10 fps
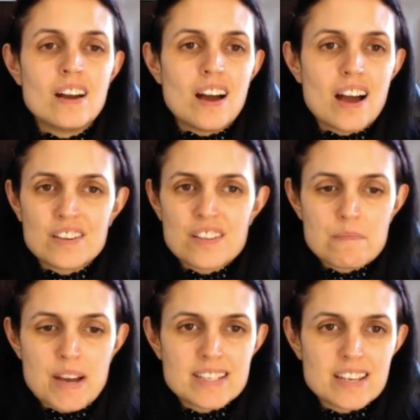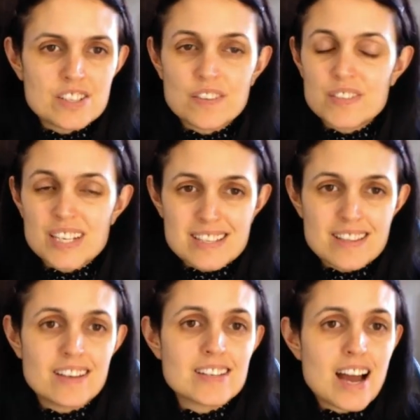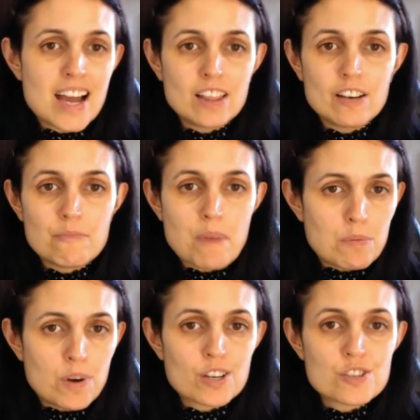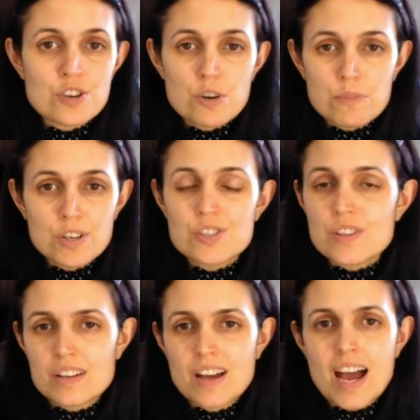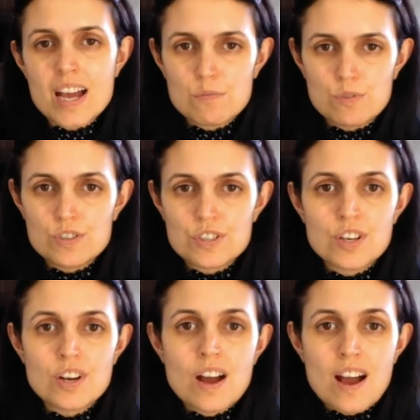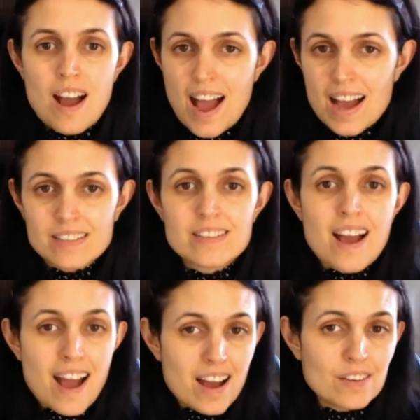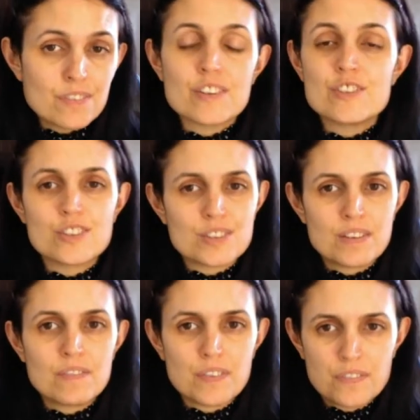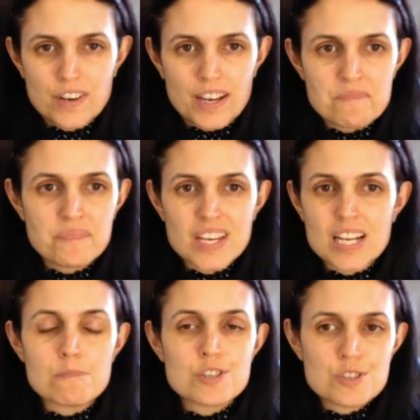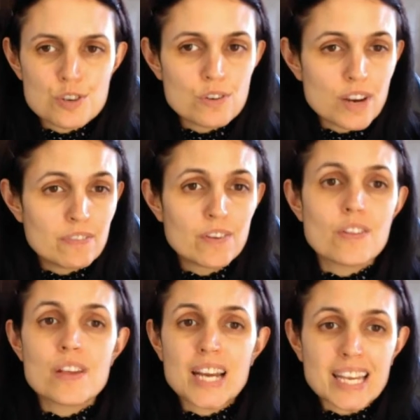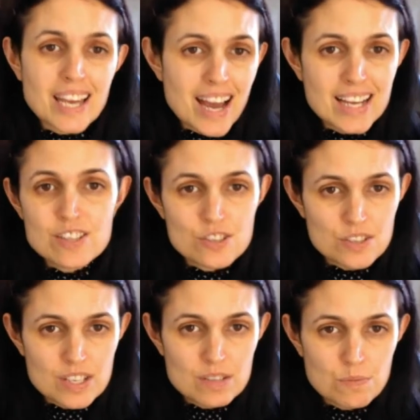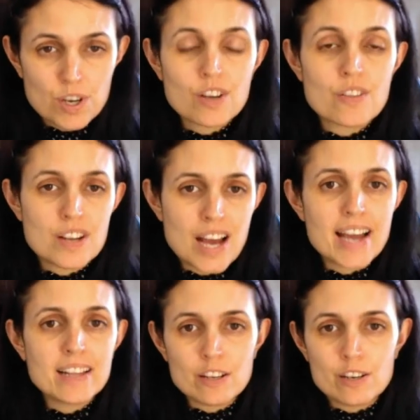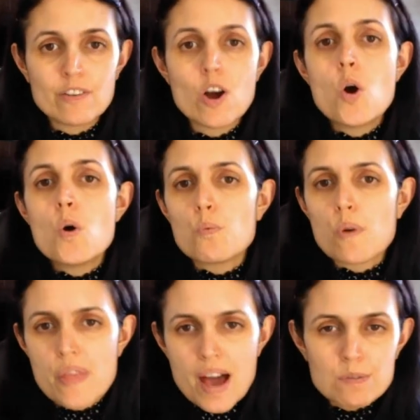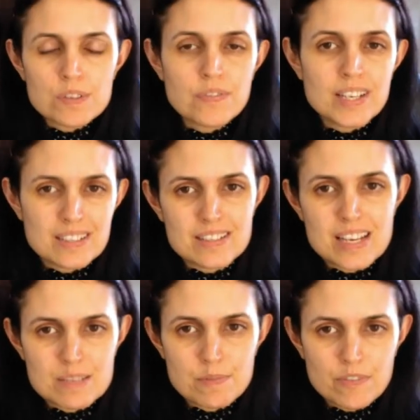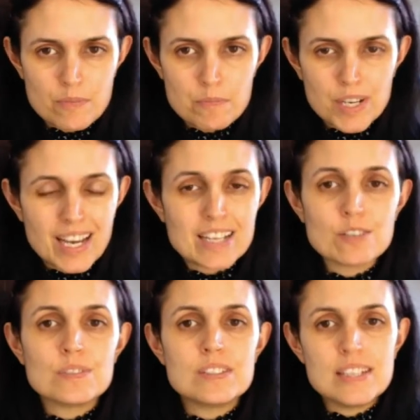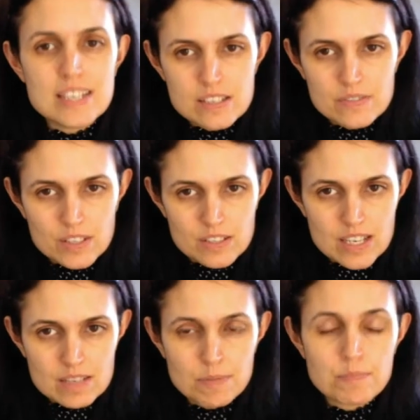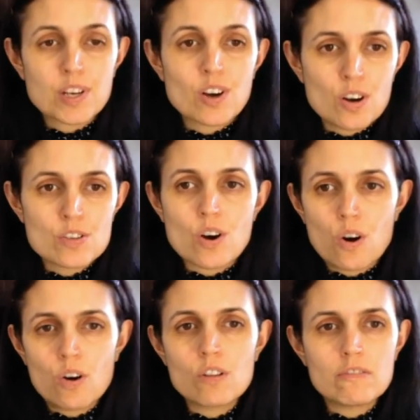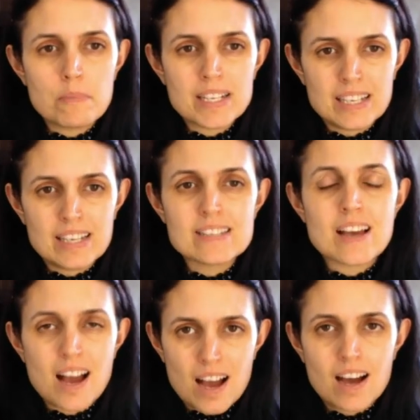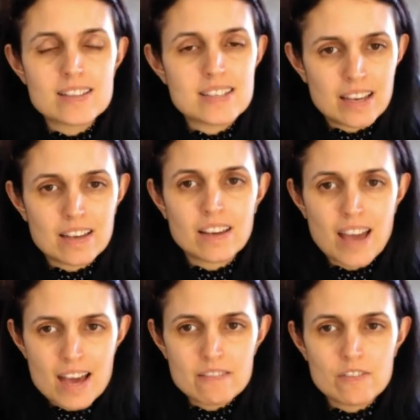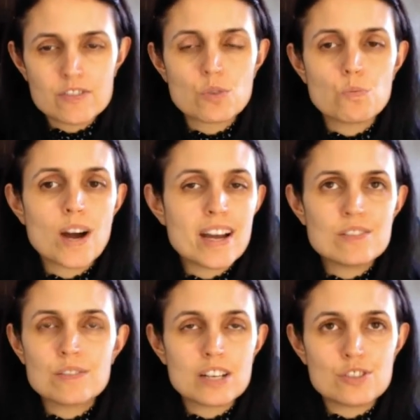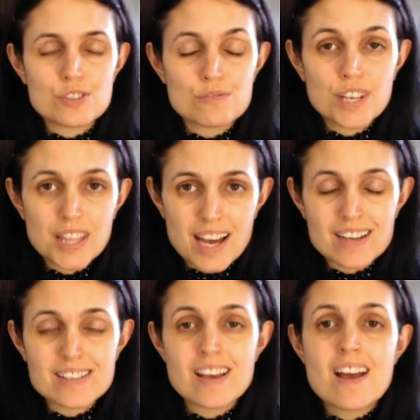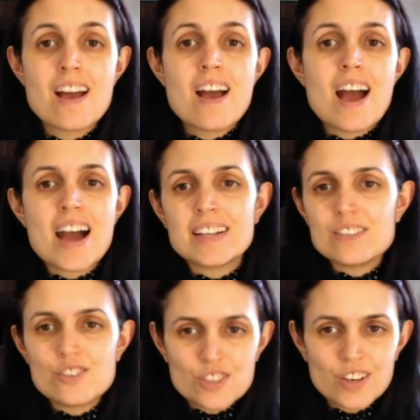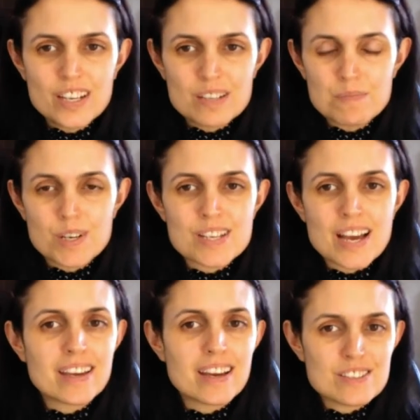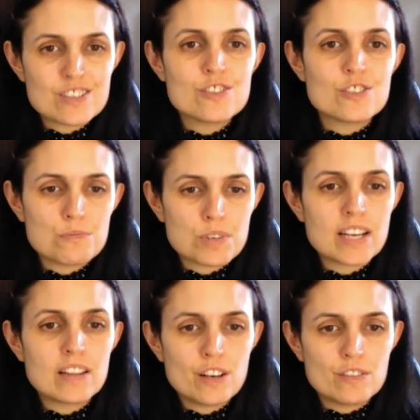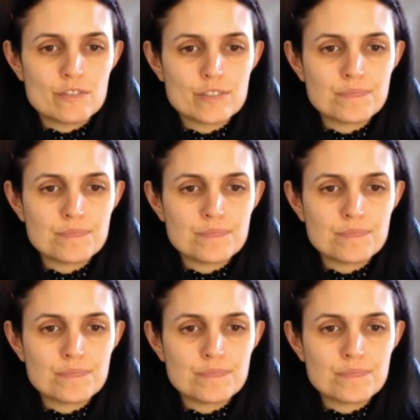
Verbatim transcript: Another mindset shift is that I love my work so much that I would and have done it for free. And I'm so grateful that I can do this work that I love without feeling desperate for money. I don't need to feel desperate because all of my needs are taken care of. So why don't I just relax and enjoy it, because I get to do what I love.